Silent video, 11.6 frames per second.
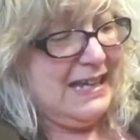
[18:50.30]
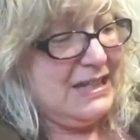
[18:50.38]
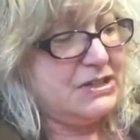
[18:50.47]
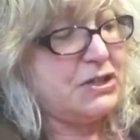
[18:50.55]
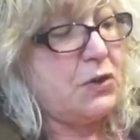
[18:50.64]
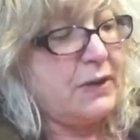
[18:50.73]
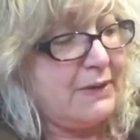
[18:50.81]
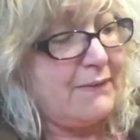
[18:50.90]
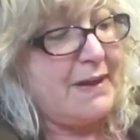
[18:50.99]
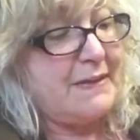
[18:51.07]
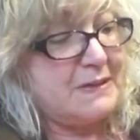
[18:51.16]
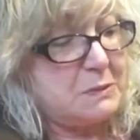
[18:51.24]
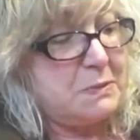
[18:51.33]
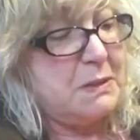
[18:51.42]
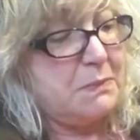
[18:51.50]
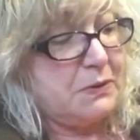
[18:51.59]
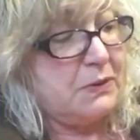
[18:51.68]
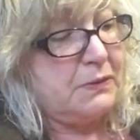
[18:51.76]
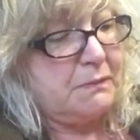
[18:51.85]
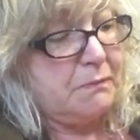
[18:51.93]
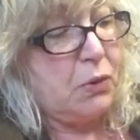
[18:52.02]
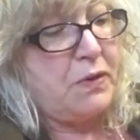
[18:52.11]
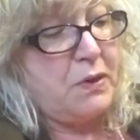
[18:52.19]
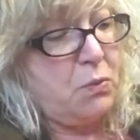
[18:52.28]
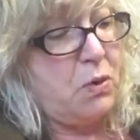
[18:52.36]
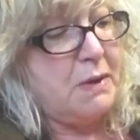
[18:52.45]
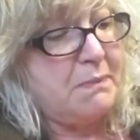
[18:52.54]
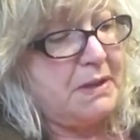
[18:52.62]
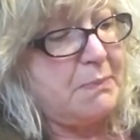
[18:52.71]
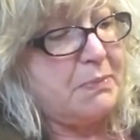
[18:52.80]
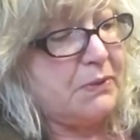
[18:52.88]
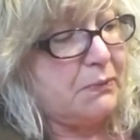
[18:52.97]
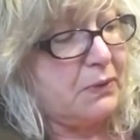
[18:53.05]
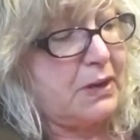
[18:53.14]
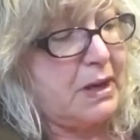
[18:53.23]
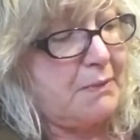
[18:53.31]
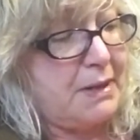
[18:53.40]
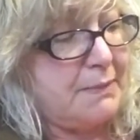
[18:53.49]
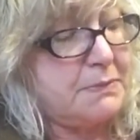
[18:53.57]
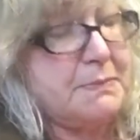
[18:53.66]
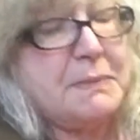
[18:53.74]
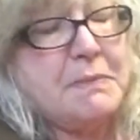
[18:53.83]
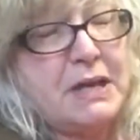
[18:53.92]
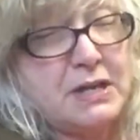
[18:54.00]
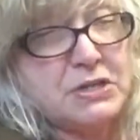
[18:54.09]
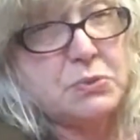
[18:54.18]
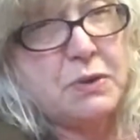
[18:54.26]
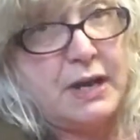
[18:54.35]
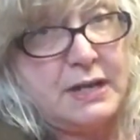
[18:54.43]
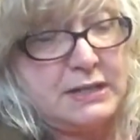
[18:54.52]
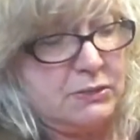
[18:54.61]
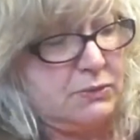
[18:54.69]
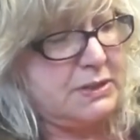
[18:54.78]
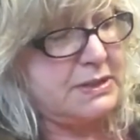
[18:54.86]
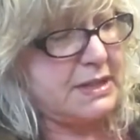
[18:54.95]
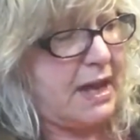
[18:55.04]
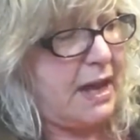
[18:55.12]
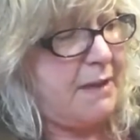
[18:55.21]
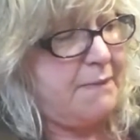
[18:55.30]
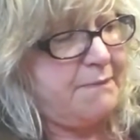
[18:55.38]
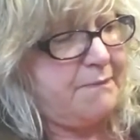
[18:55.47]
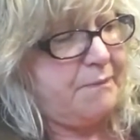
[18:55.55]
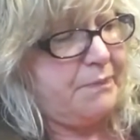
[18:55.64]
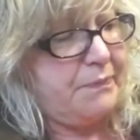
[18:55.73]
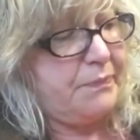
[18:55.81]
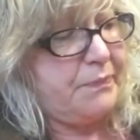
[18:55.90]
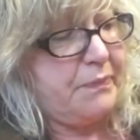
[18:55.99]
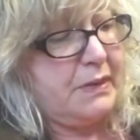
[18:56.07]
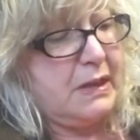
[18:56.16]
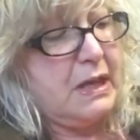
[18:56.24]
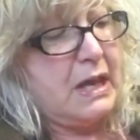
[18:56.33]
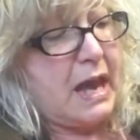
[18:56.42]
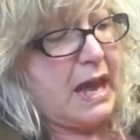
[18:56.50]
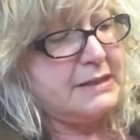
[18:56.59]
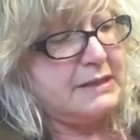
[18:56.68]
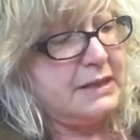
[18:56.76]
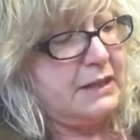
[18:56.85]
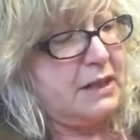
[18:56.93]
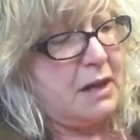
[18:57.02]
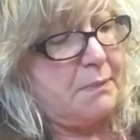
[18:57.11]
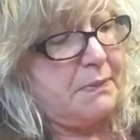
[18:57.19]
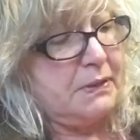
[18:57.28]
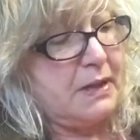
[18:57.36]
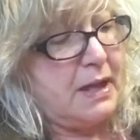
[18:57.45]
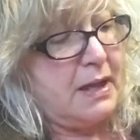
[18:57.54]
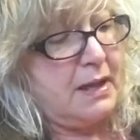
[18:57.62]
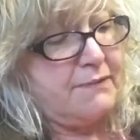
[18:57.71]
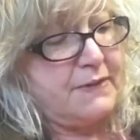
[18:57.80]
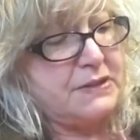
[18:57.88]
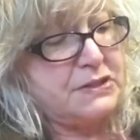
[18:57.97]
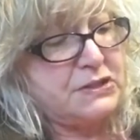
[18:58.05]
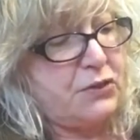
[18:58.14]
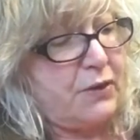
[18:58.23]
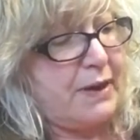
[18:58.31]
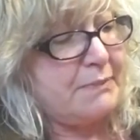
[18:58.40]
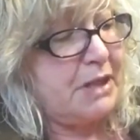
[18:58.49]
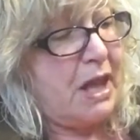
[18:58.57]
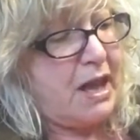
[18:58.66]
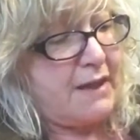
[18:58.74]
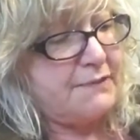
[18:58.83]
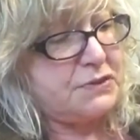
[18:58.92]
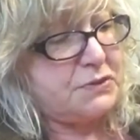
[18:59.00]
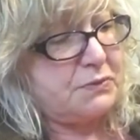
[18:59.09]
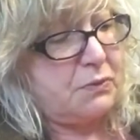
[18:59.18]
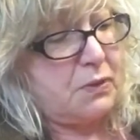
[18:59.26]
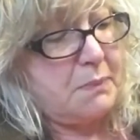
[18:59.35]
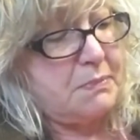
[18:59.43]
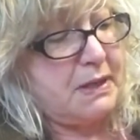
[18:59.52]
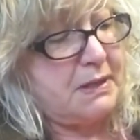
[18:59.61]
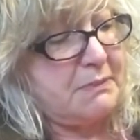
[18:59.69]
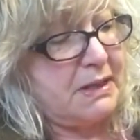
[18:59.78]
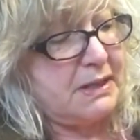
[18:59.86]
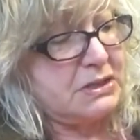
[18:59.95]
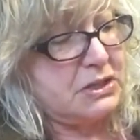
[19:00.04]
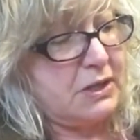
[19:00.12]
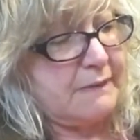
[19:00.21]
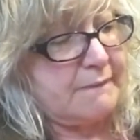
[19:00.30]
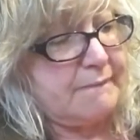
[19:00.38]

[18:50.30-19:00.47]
So anyway, these people, more than one people, were coming up to me because what I did was I did a couple of Instagram lives where I played my guitar.